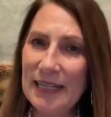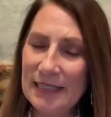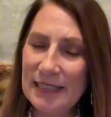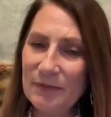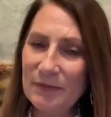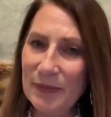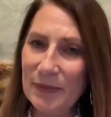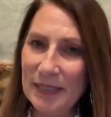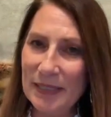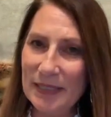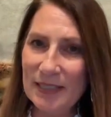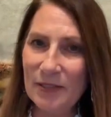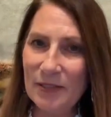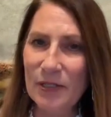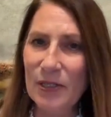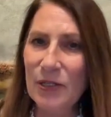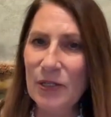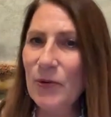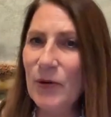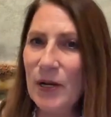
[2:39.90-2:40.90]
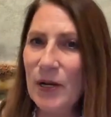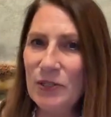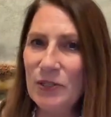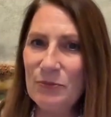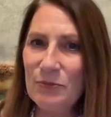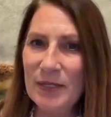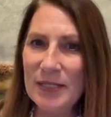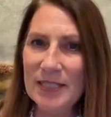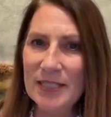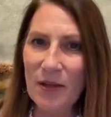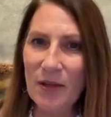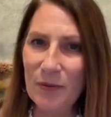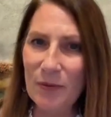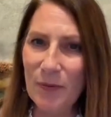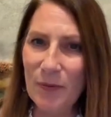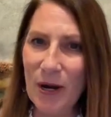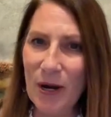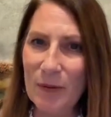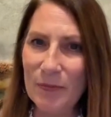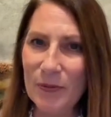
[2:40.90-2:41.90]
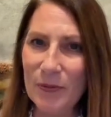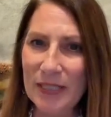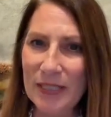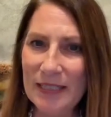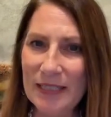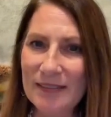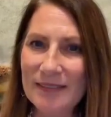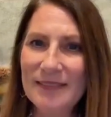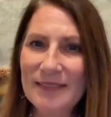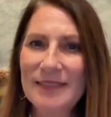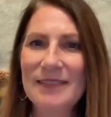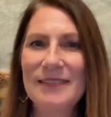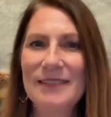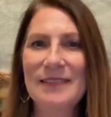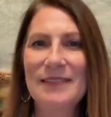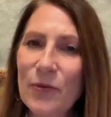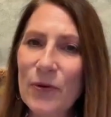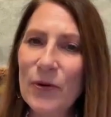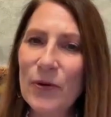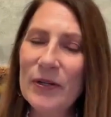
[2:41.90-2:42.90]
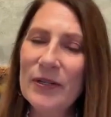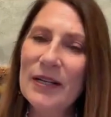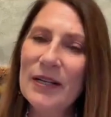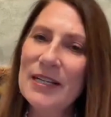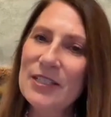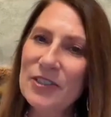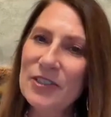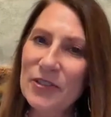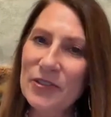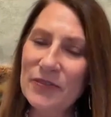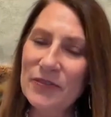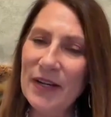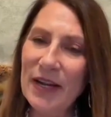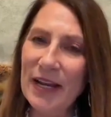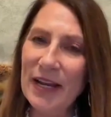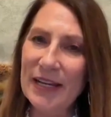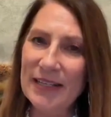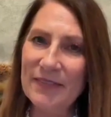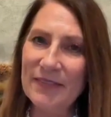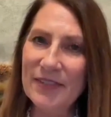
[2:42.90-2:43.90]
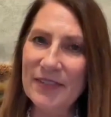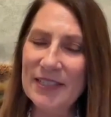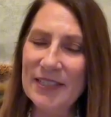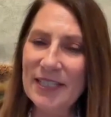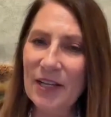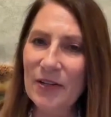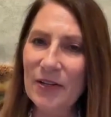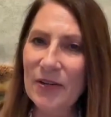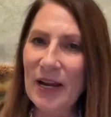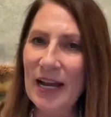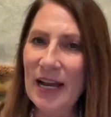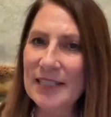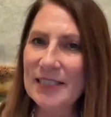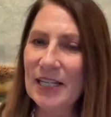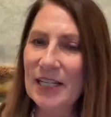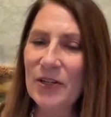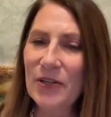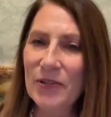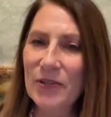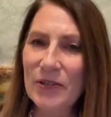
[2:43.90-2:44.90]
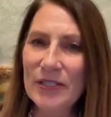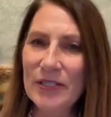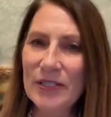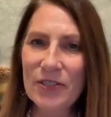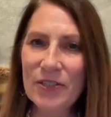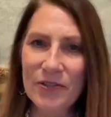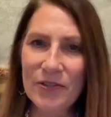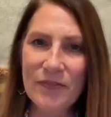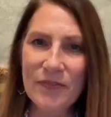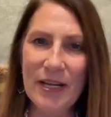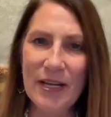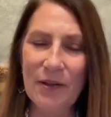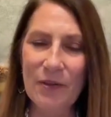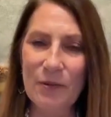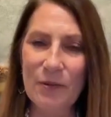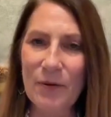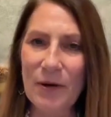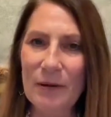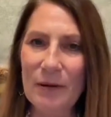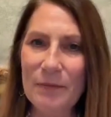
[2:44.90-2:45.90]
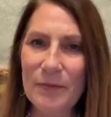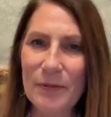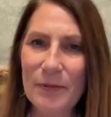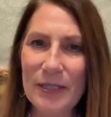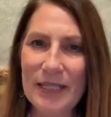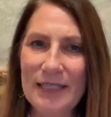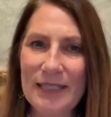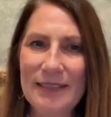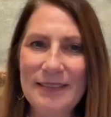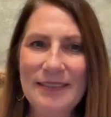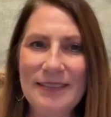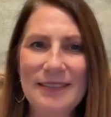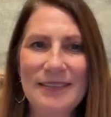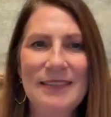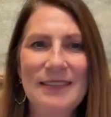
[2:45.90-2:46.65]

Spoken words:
easements or encroachments on the property? It's for a survey if the seller has a current survey on the property.